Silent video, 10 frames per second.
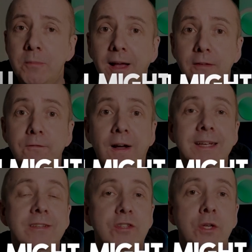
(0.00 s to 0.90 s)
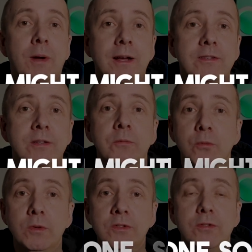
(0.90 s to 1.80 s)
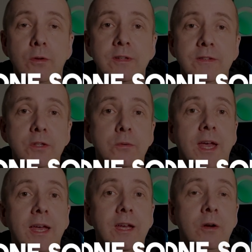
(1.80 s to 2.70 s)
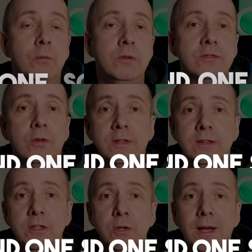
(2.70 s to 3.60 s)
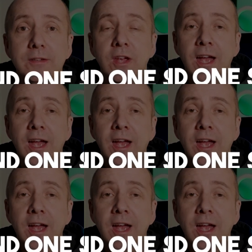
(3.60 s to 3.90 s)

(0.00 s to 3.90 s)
might find two items, one sold in the UK and one sold in the US,